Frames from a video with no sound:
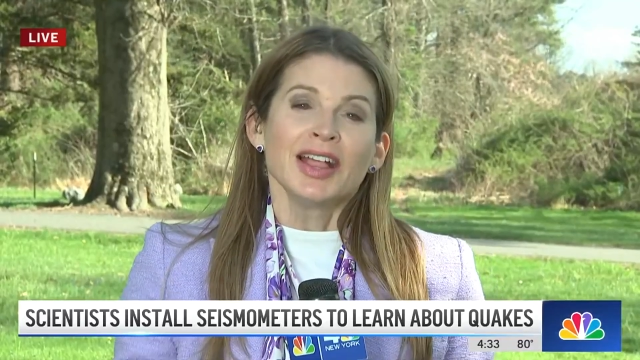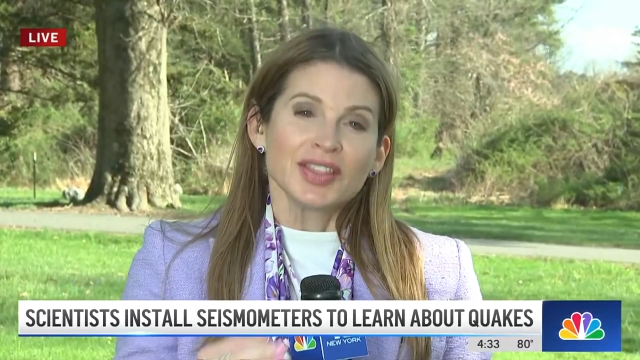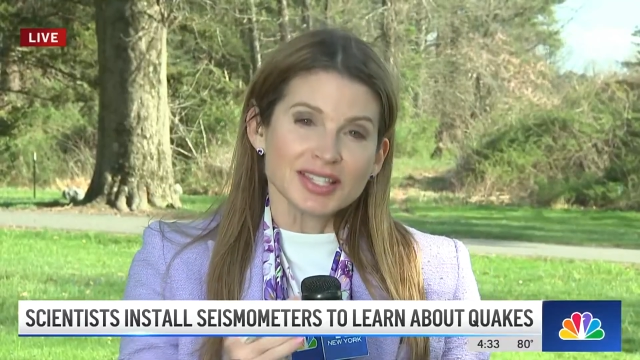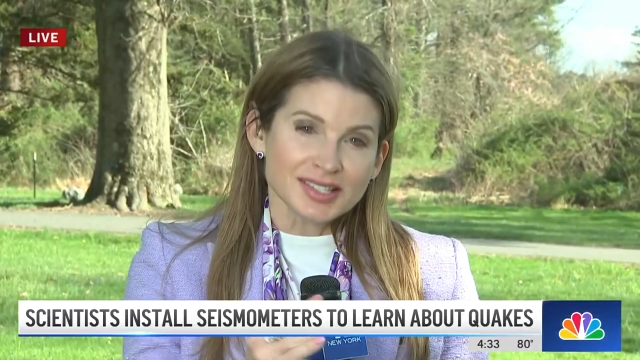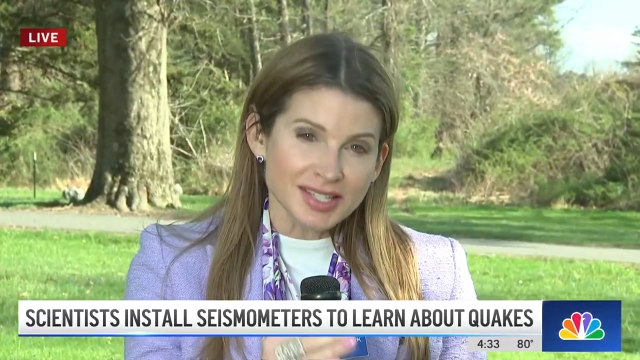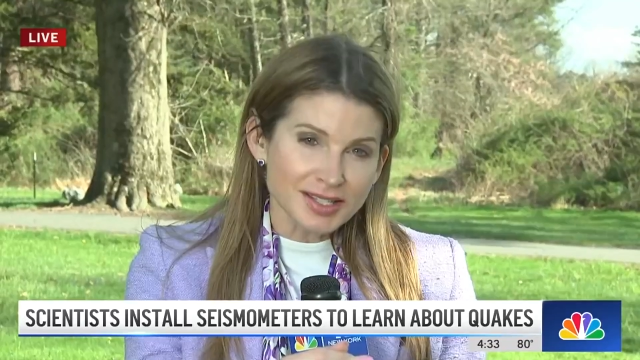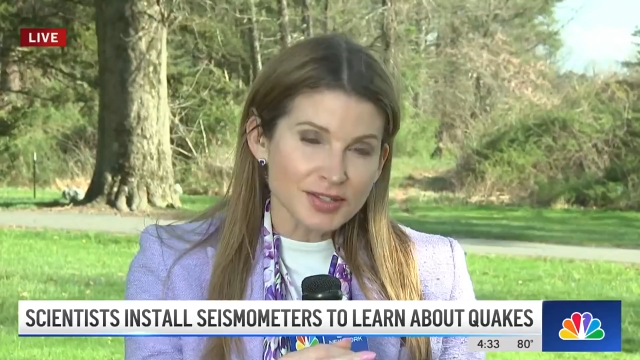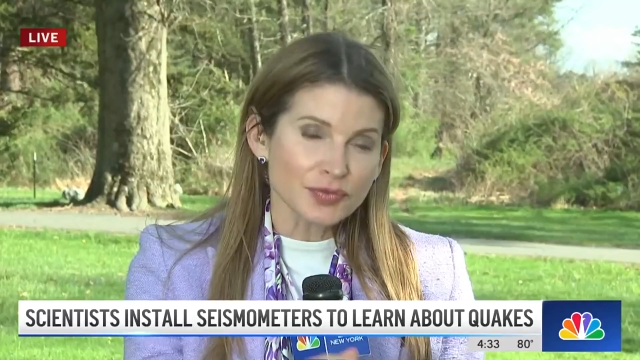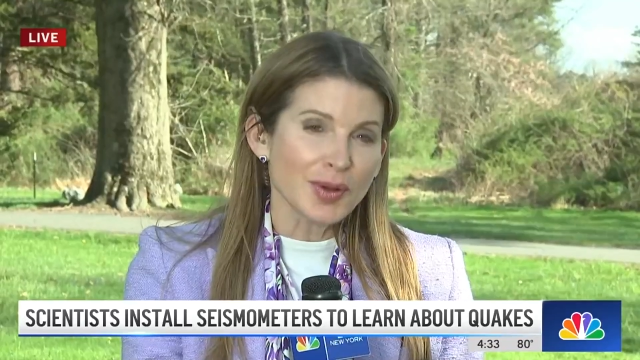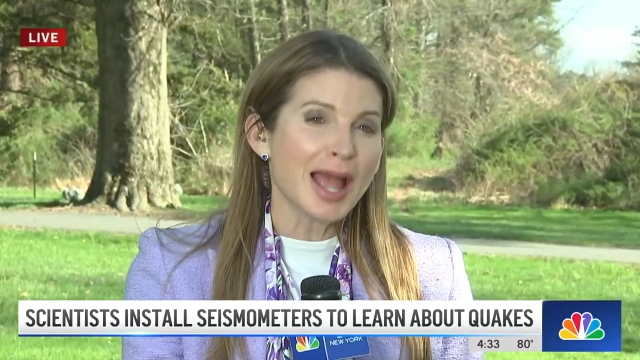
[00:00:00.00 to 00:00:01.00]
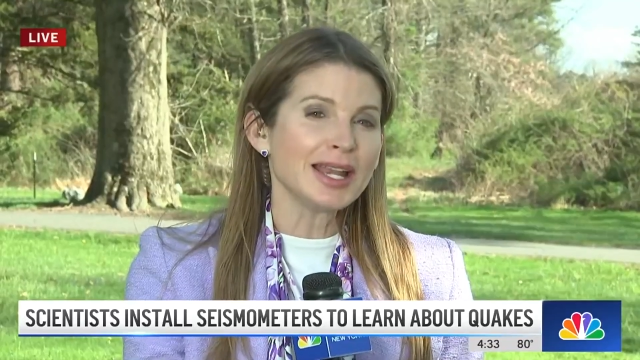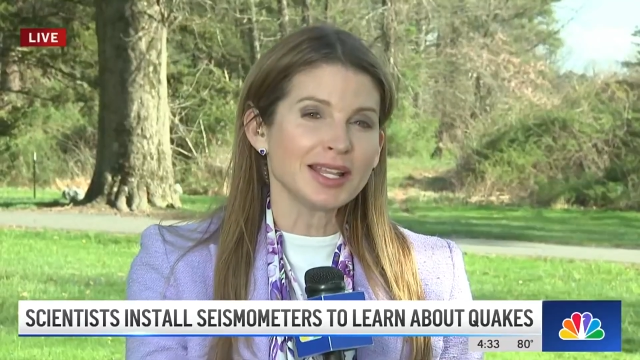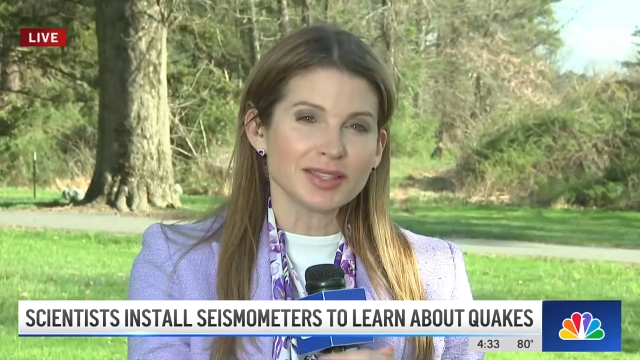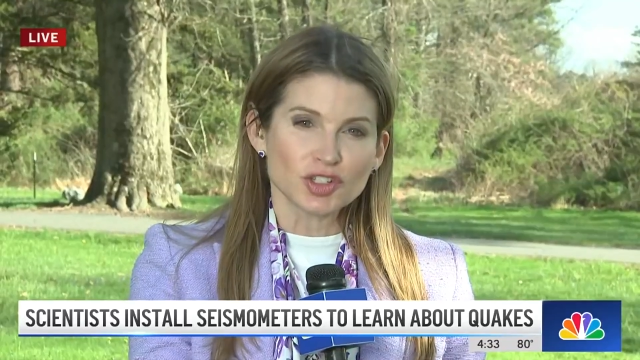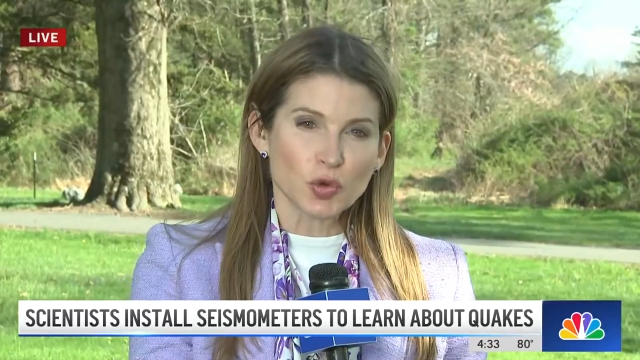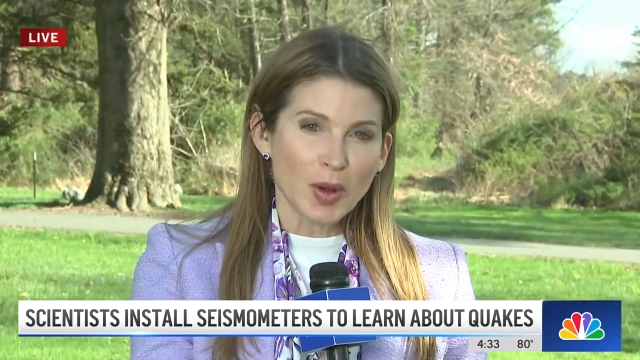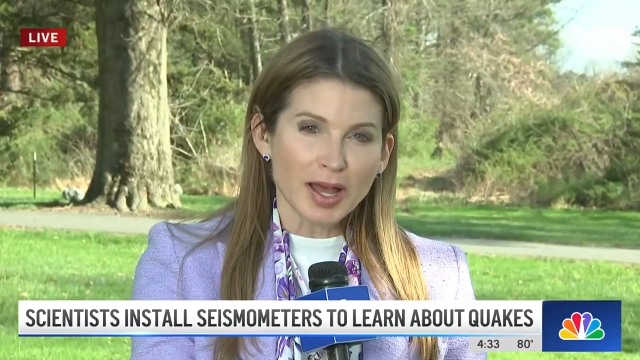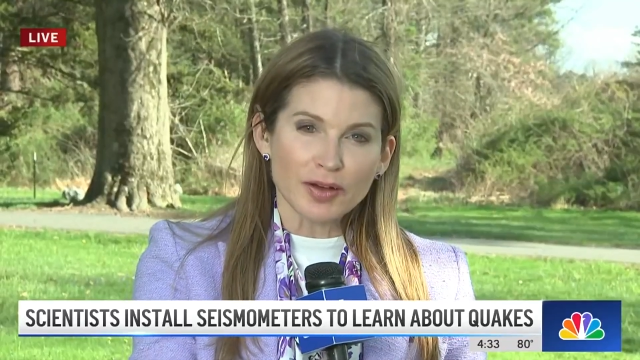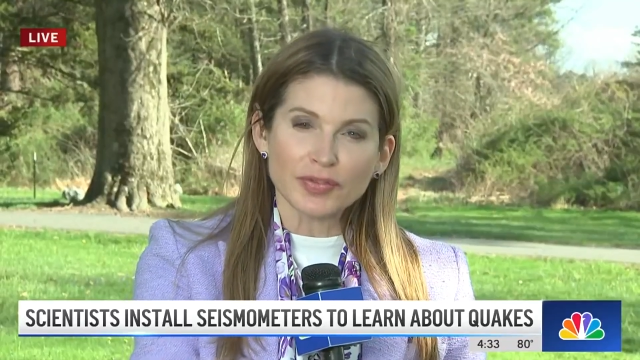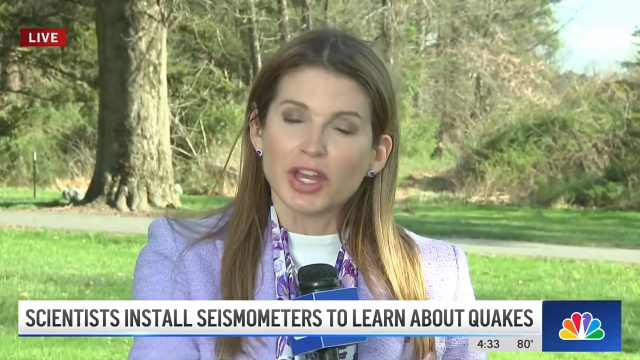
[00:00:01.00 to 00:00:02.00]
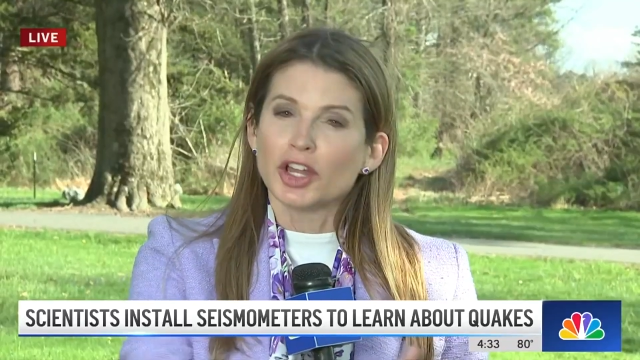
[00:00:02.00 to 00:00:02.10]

that since Friday the twelfth,